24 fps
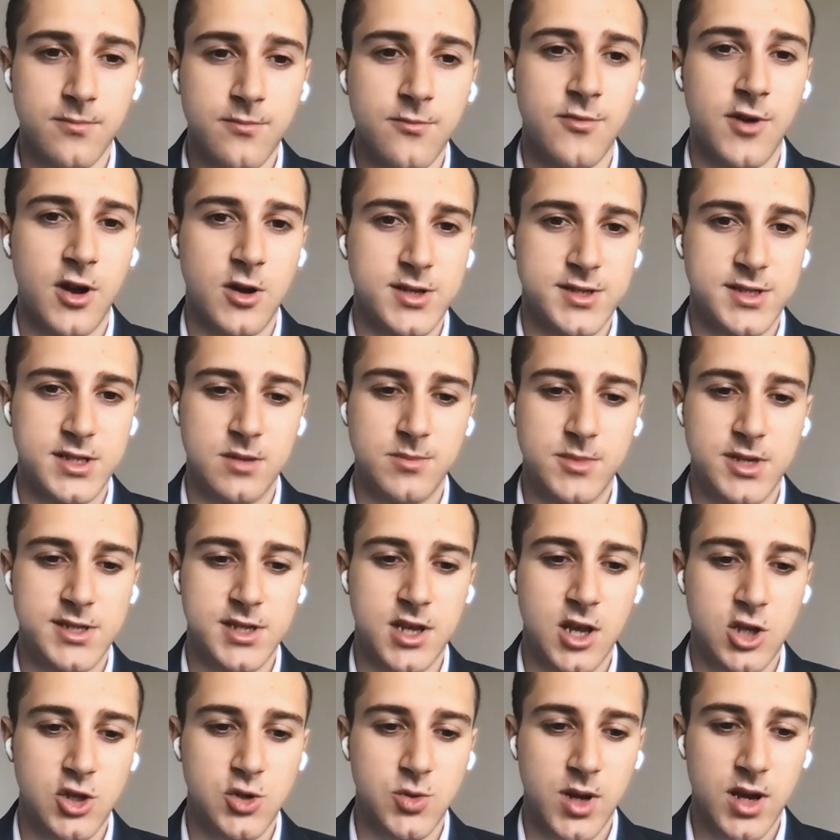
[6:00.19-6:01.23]
very steep
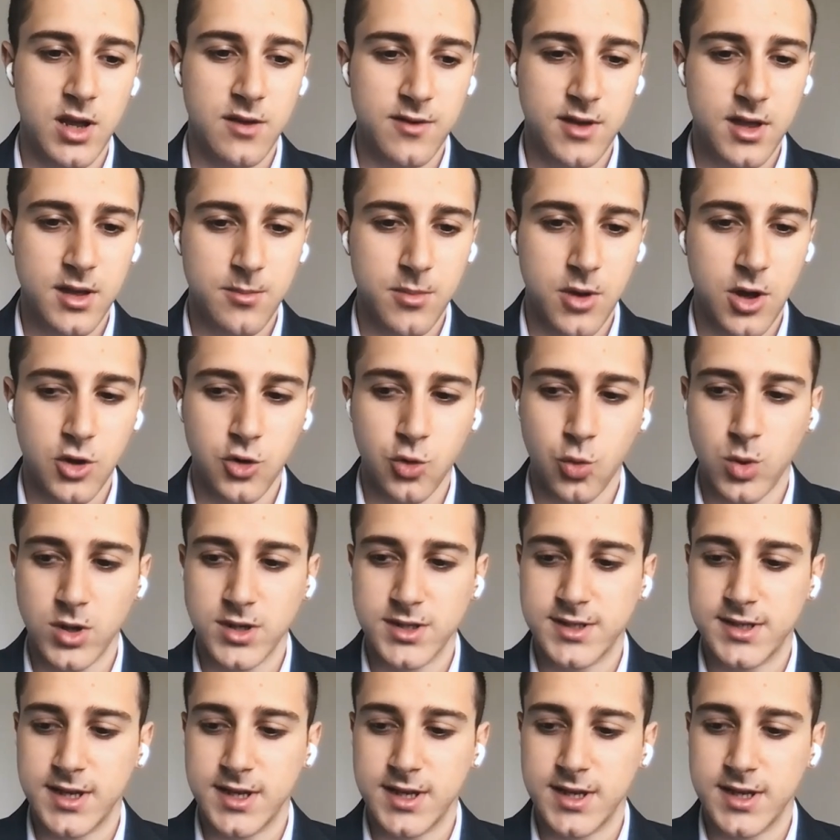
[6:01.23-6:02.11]
discount to NAV, but we're